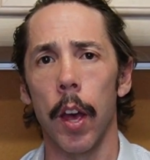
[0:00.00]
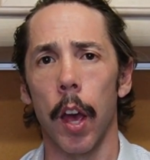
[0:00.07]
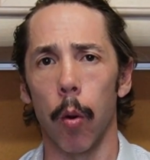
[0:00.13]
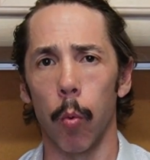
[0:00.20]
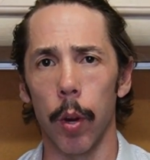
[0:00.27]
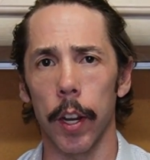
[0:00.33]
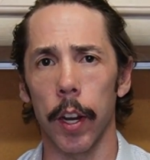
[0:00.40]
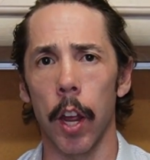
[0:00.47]
and
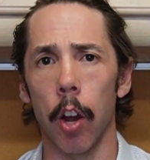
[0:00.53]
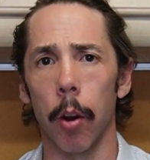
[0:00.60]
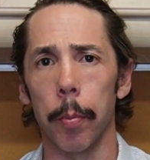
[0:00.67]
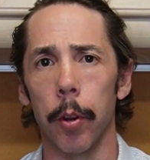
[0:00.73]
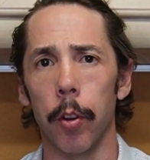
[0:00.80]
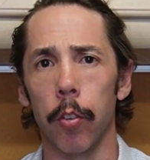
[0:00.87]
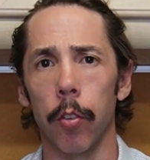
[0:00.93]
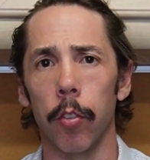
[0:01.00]
we can help
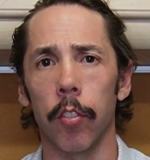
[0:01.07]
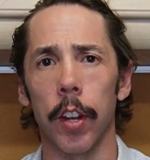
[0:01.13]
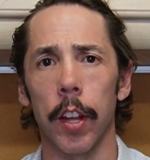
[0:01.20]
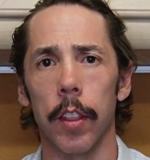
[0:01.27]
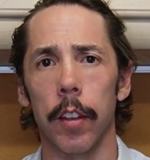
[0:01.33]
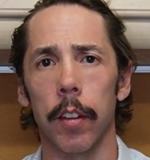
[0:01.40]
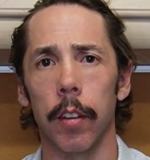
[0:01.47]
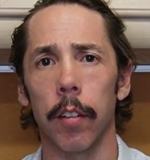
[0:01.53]
you to set
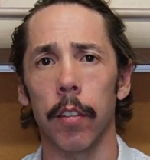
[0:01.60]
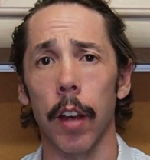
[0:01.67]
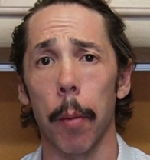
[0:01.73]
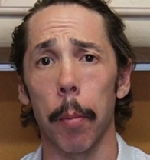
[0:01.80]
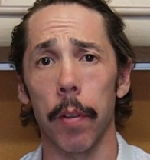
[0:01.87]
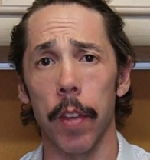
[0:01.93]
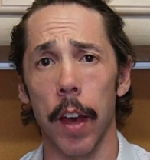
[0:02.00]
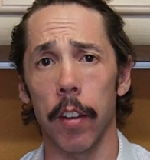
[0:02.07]
these things
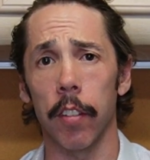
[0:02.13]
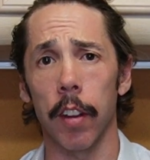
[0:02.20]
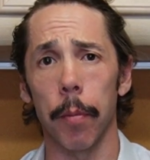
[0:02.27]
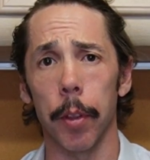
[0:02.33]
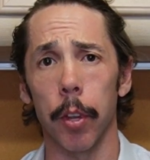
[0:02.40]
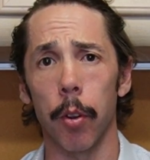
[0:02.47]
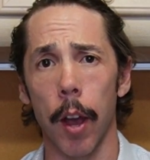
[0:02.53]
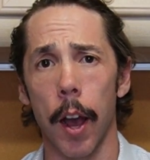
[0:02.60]
up if that's
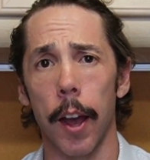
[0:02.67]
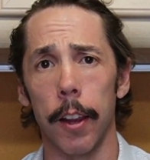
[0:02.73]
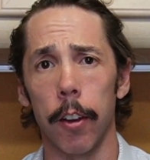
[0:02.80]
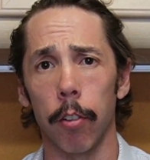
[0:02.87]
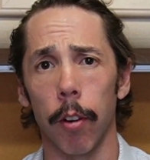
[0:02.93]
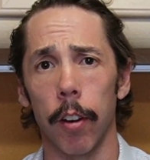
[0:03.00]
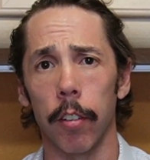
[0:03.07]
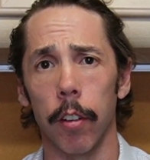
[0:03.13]
something you are
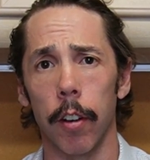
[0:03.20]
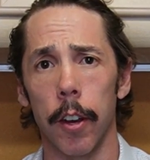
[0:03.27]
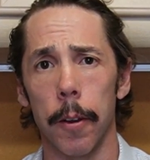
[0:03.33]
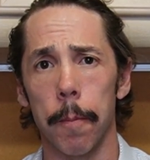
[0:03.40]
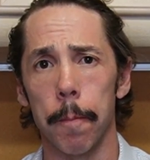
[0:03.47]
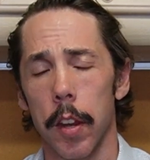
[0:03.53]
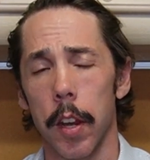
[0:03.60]
interested in.